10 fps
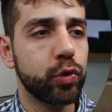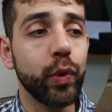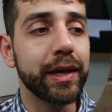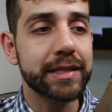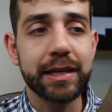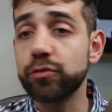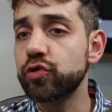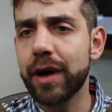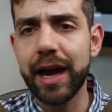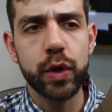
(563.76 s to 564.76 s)
doing some
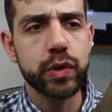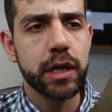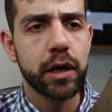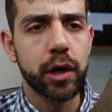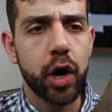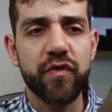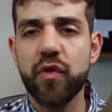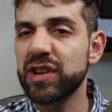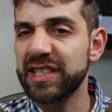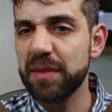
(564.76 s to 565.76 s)
trials.
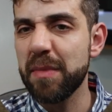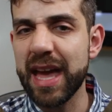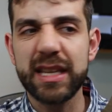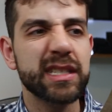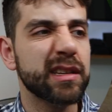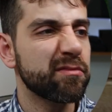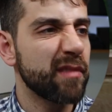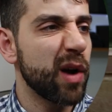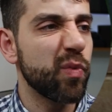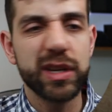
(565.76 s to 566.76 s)
Of course, a mess.
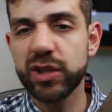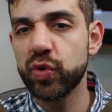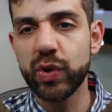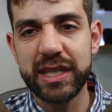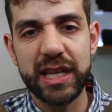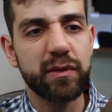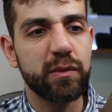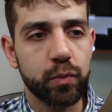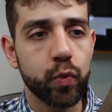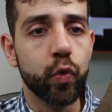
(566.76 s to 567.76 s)
I was doing
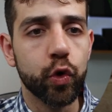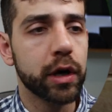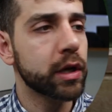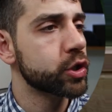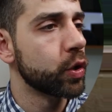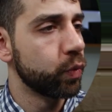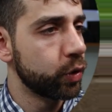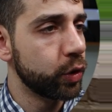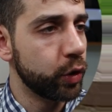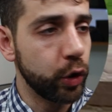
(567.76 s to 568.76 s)
some work, so
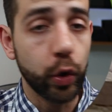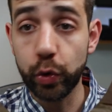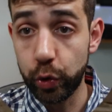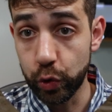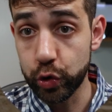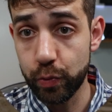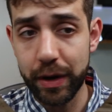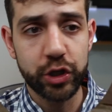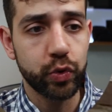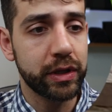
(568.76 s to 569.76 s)
don't look so
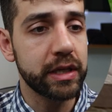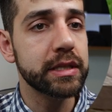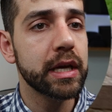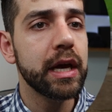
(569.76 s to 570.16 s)
much on this.